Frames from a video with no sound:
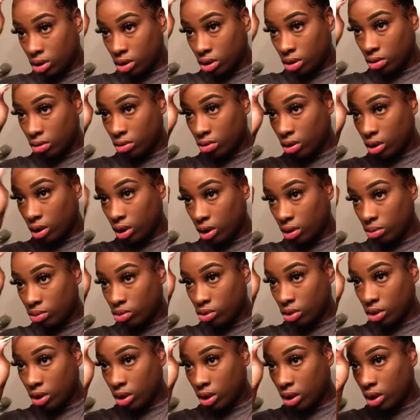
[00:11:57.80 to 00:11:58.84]
Okay, I'm
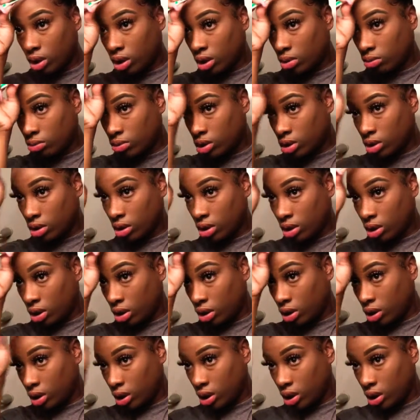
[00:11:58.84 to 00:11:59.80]
trying to get them to at